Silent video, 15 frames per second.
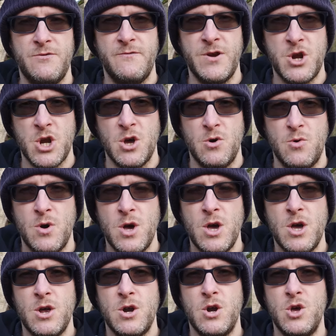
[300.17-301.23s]
the original
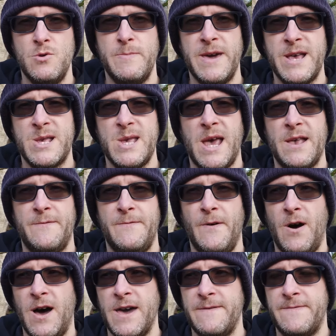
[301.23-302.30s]
Lumix
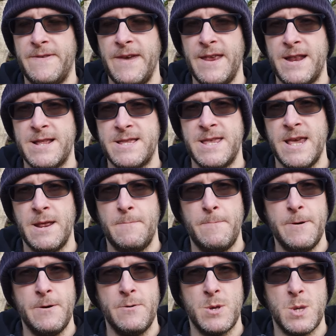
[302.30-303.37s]
S5 did
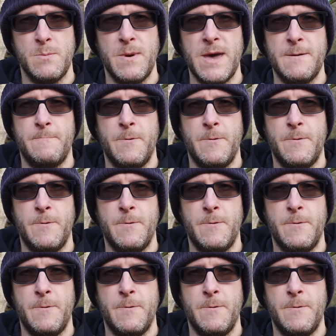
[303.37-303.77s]
appeal to me,